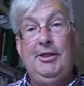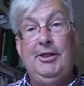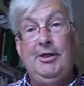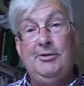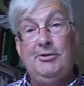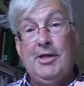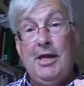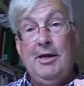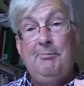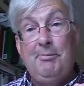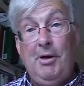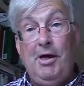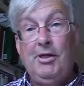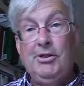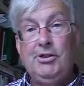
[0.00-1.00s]
those
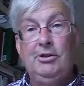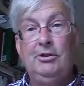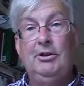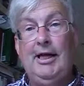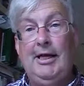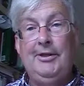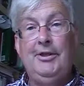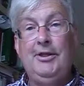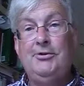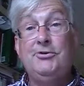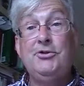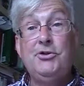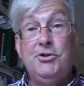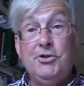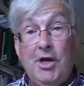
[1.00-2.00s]
partial and
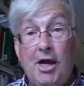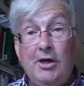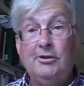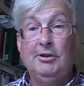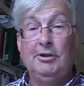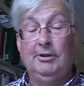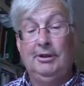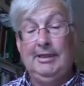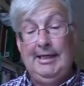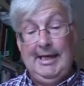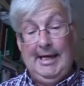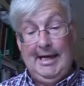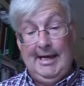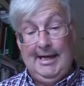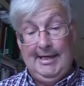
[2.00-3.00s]
those total
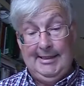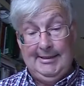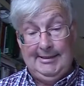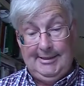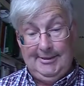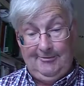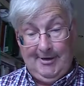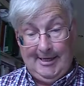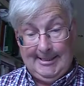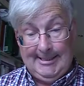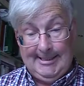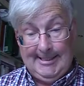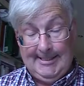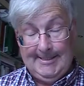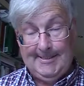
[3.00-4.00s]

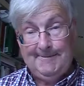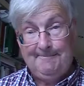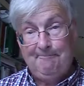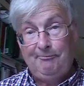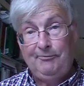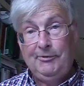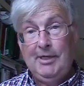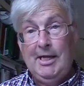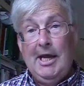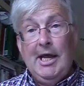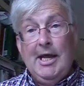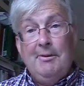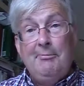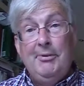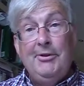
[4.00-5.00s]
defences.
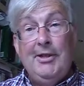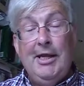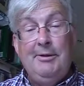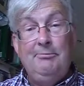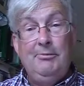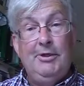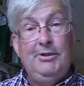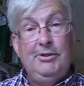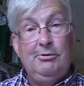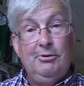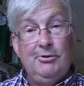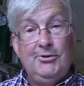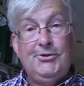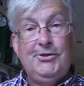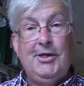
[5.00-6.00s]
But then murder
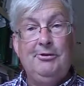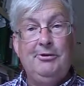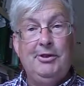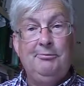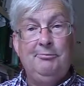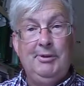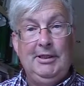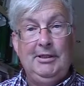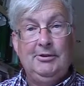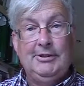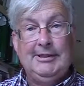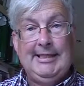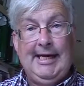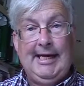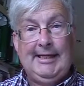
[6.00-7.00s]
also can be
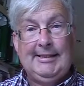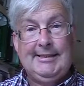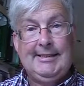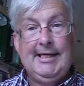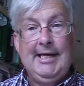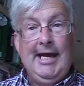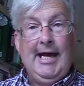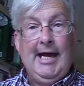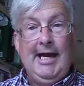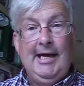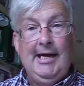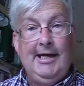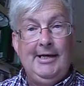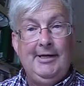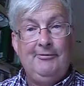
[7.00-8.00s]
looked at
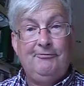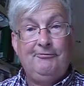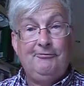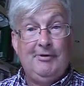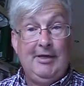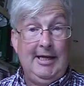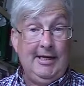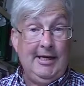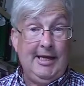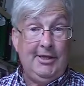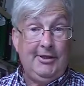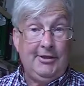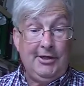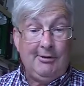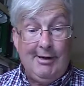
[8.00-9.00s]
in a
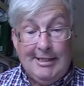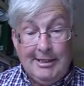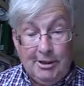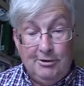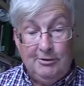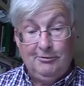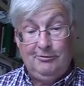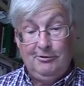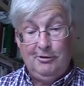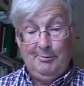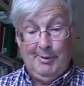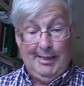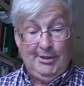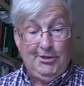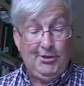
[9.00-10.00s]
theoretical
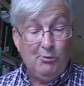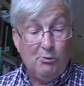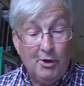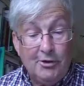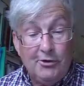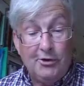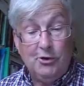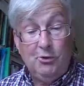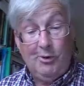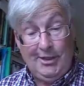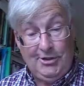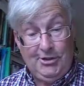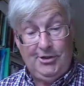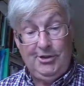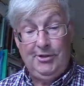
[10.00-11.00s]
format. So one of the
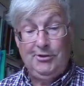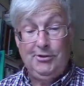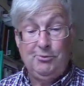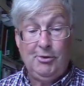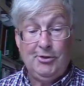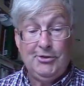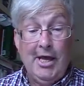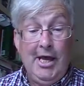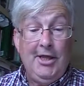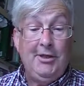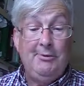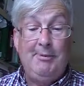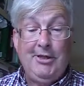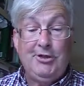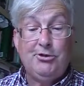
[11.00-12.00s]
questions was
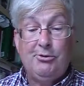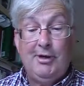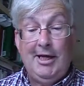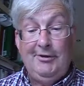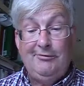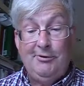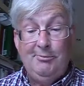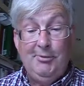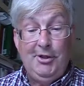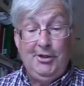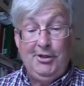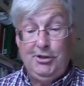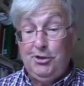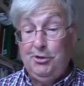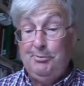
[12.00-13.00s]
the mens rea for
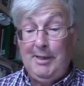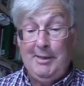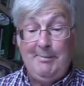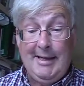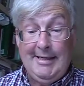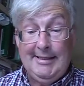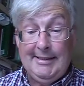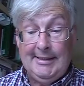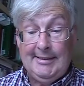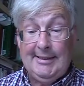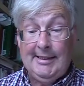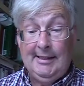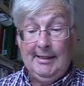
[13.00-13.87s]
murder should be amended,